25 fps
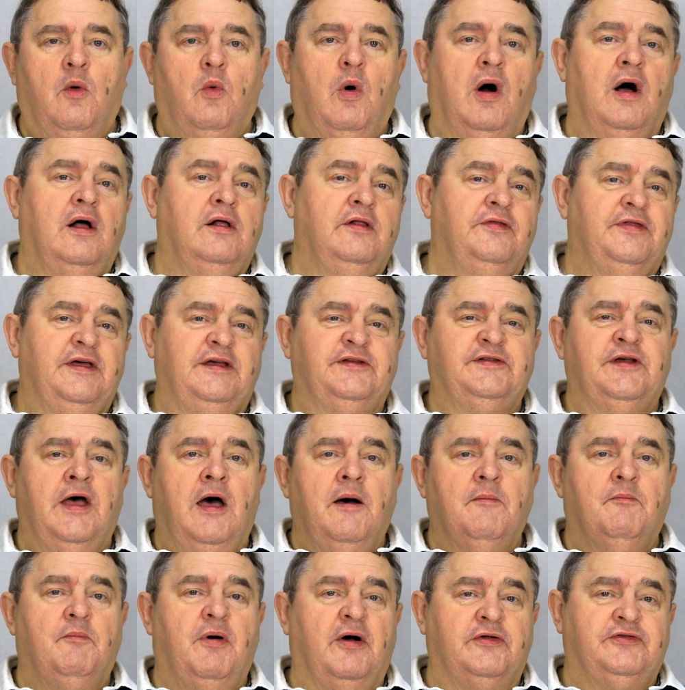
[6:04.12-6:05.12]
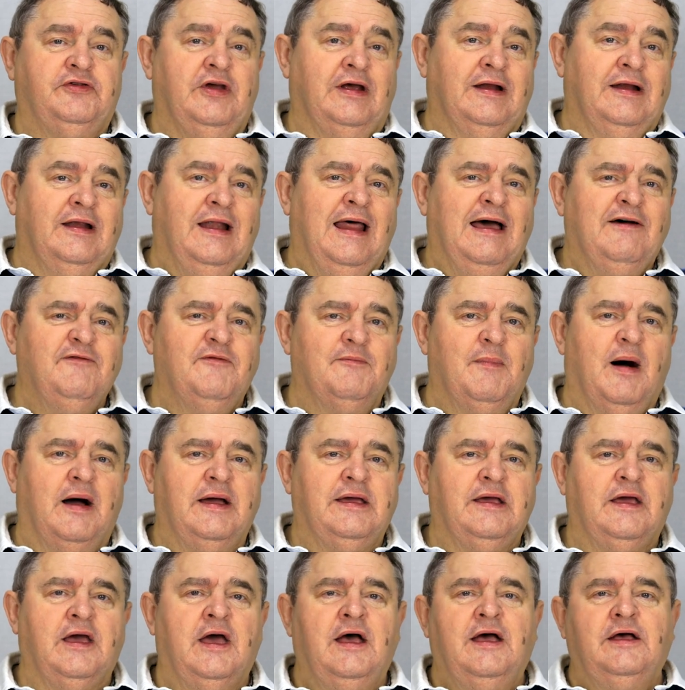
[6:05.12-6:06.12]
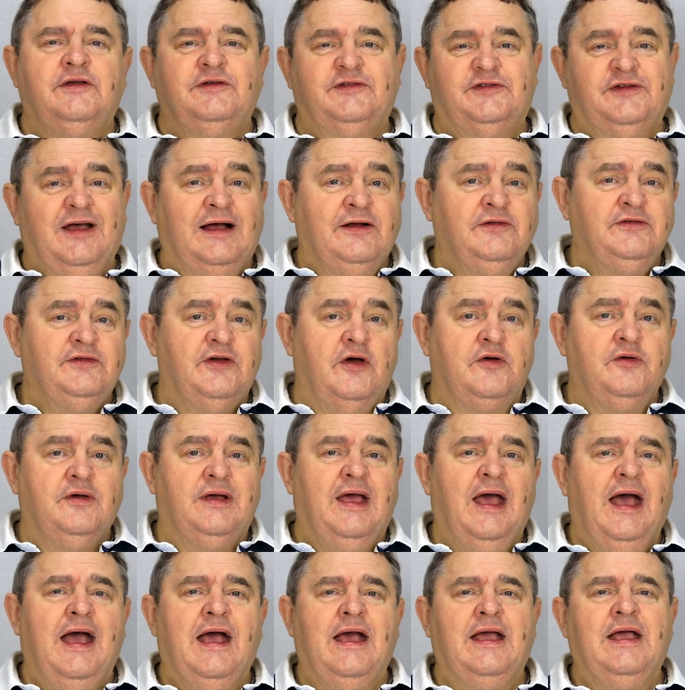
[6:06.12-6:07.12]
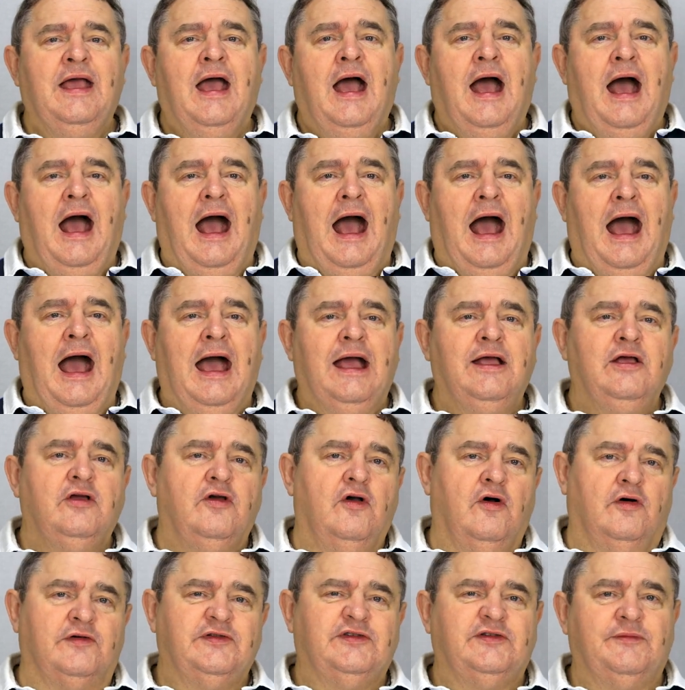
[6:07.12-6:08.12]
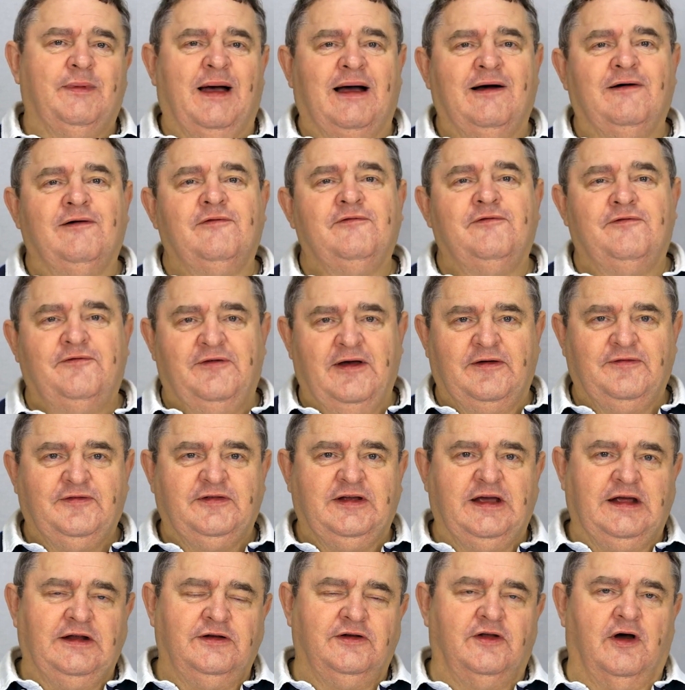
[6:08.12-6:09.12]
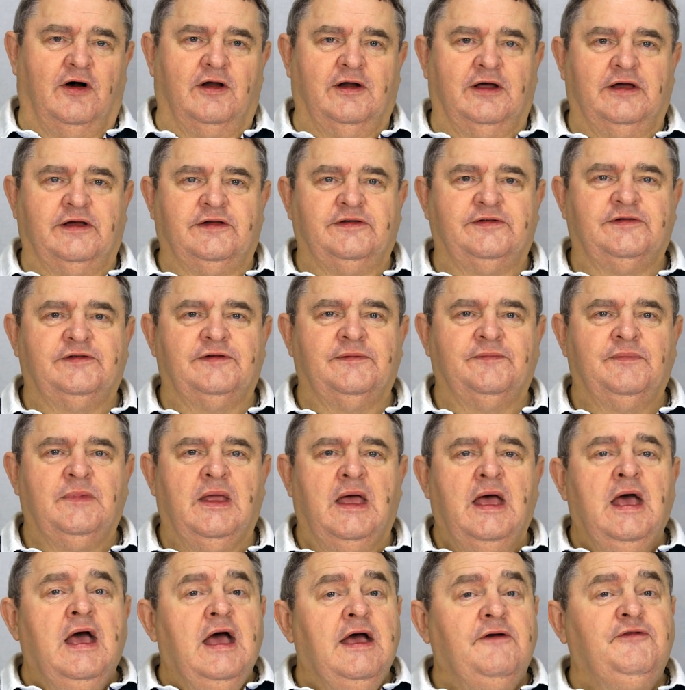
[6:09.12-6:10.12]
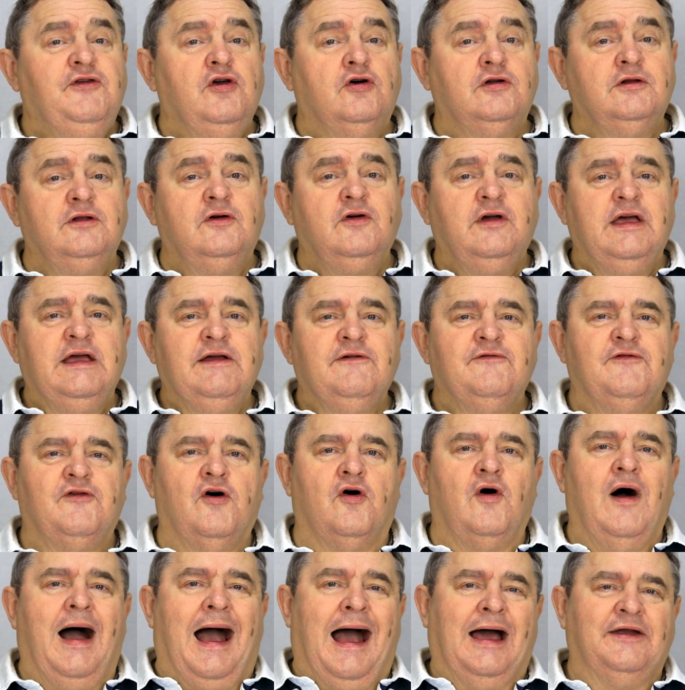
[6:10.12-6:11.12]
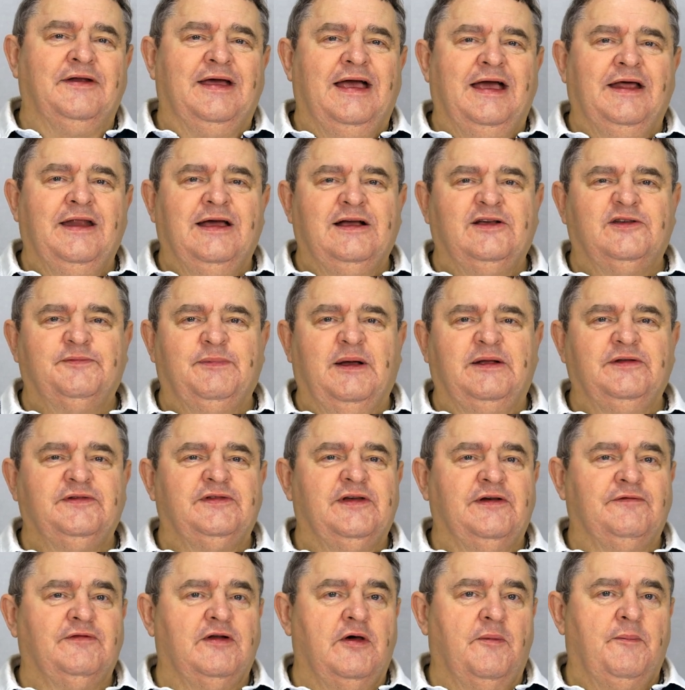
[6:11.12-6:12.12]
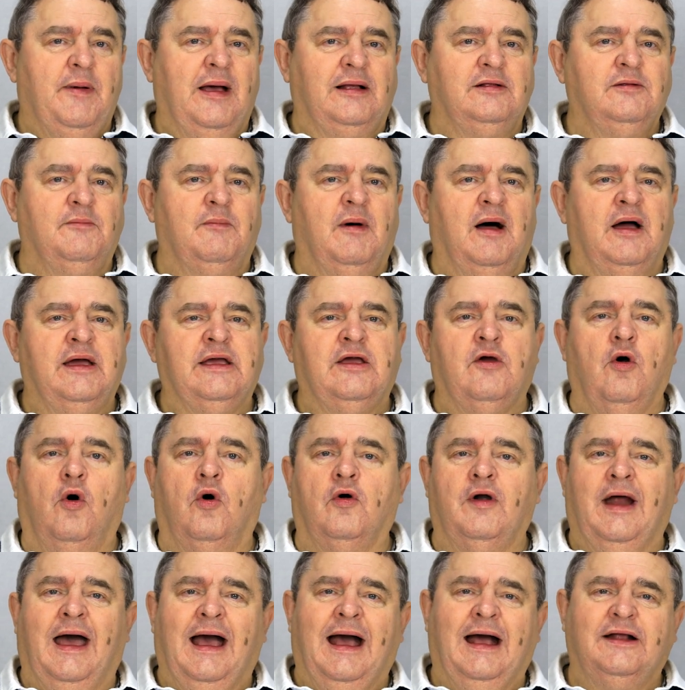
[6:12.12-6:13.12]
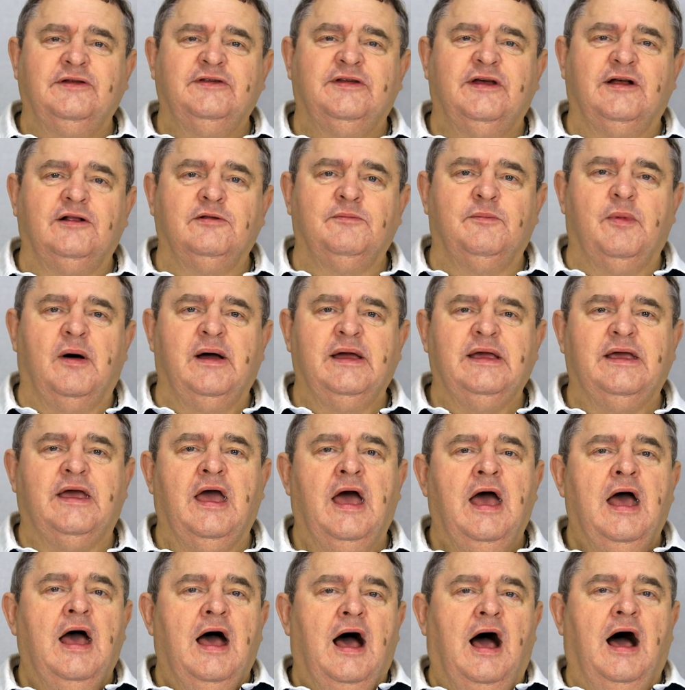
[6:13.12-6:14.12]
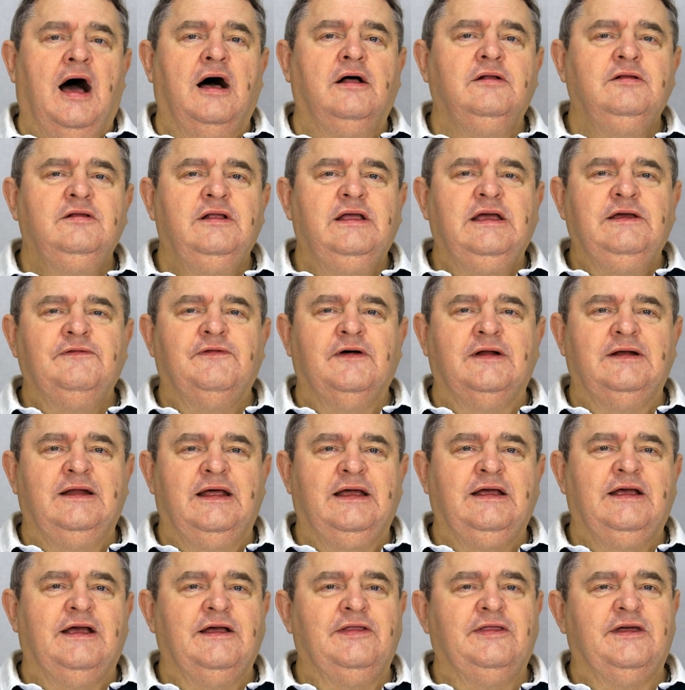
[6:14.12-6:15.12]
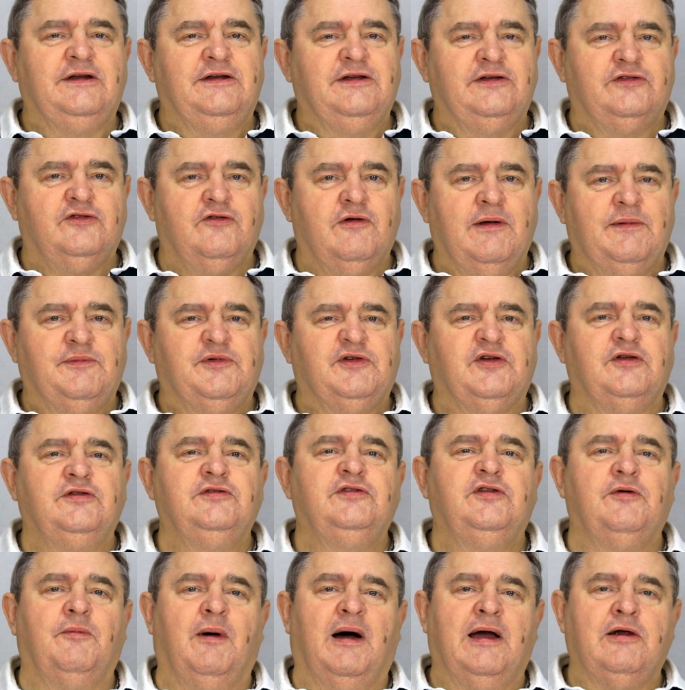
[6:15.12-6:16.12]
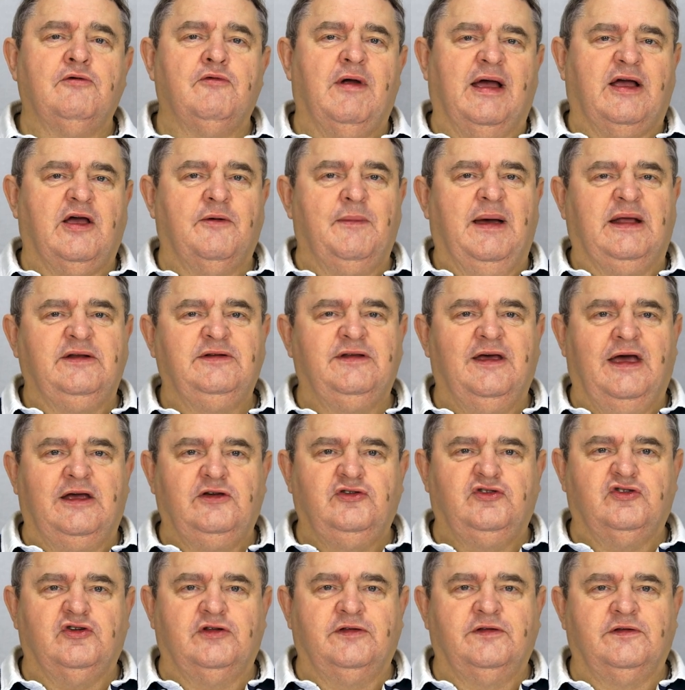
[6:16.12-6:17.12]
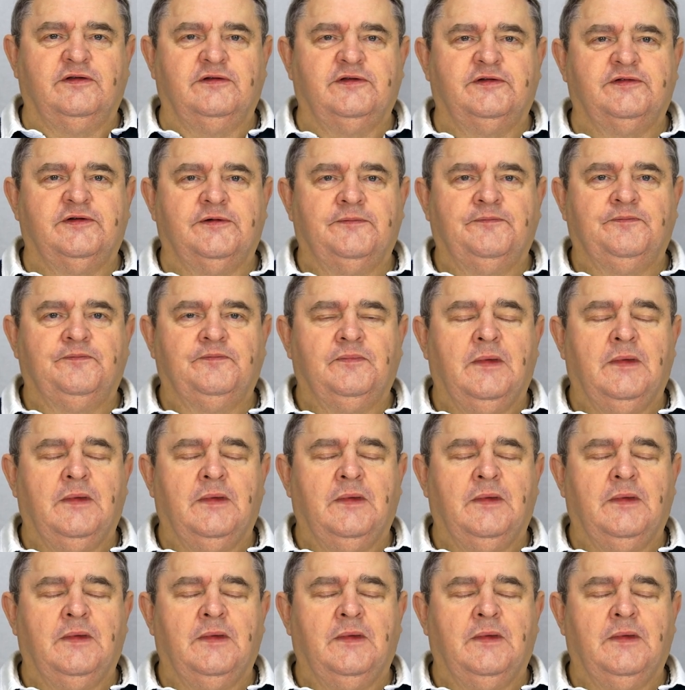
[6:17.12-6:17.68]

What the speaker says: while this budget lav mic sounds okay and costs about $15. If you're looking for an inexpensive lapel mic or a handheld mic, I'll leave a link in the description to my recommendations.